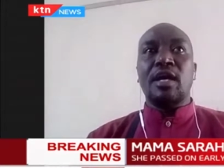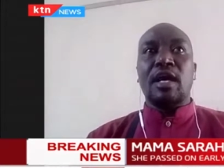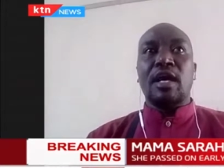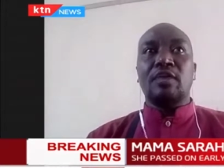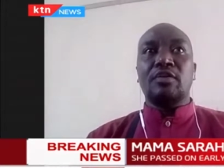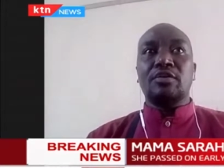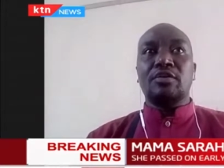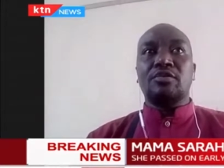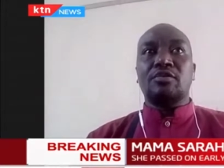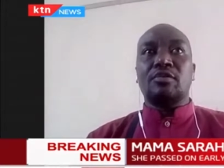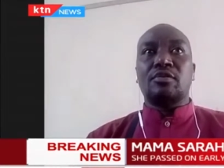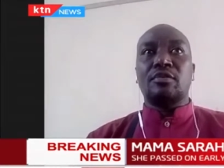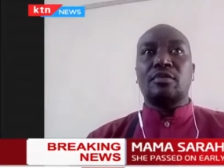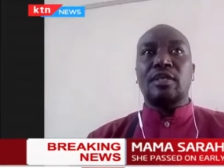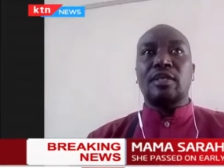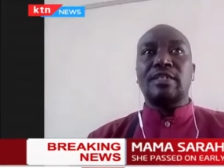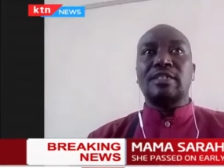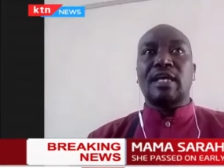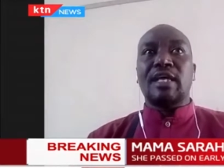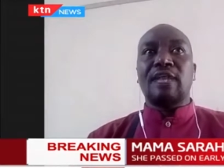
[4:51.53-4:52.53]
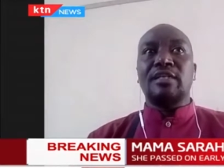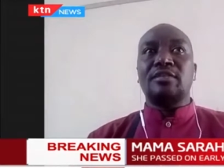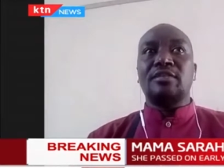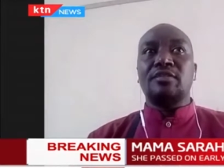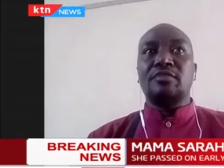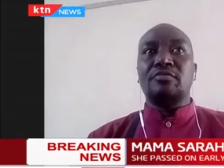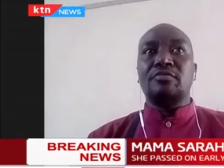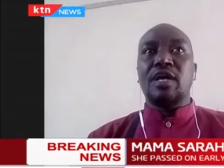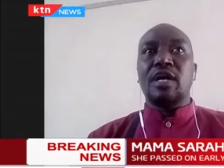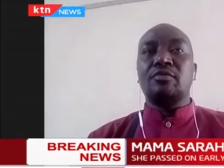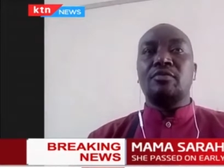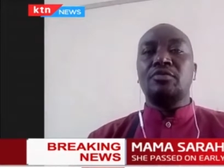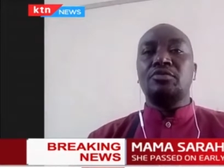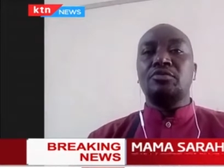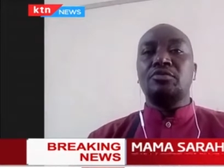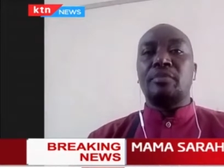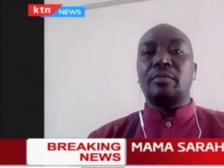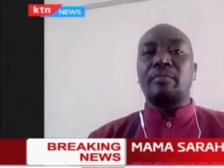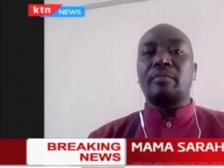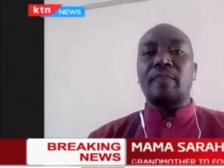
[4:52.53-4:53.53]
And also this country, we are
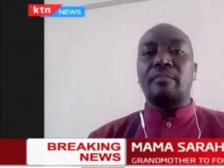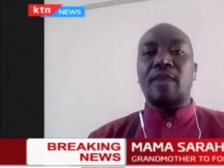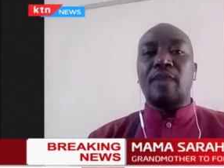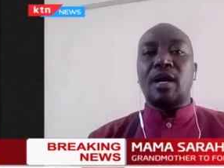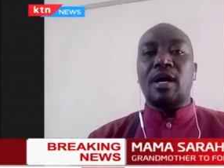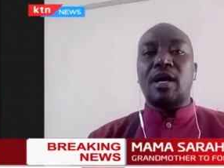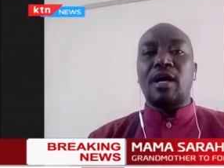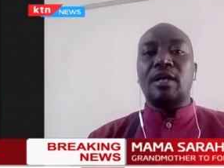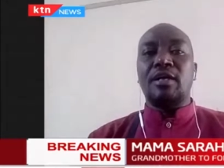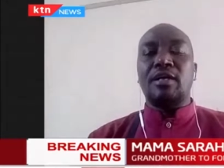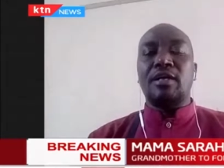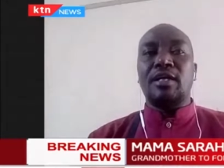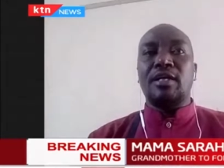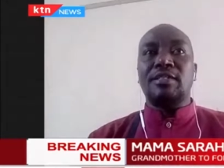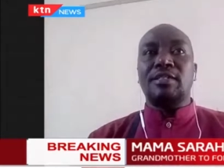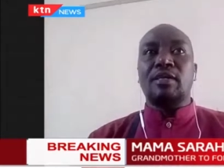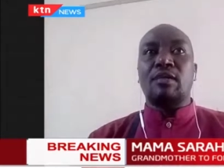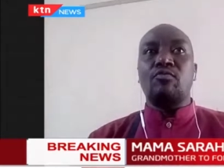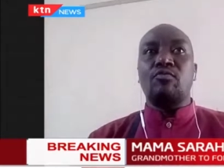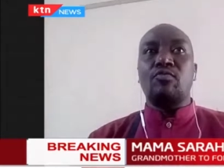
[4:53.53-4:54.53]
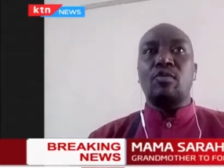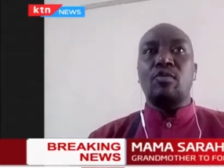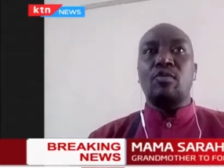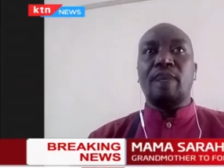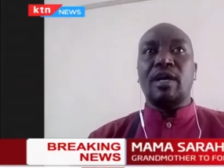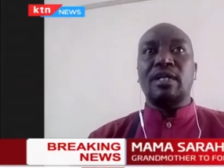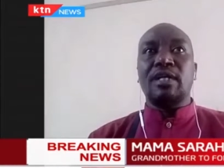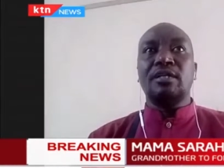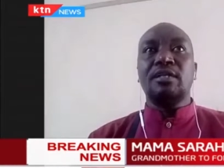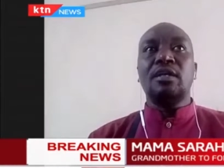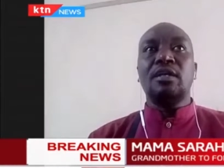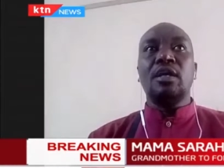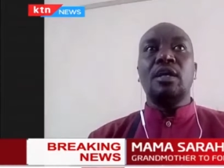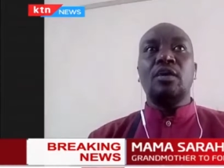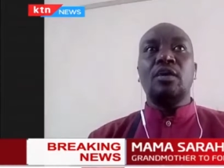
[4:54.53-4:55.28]
going to remember her as a woman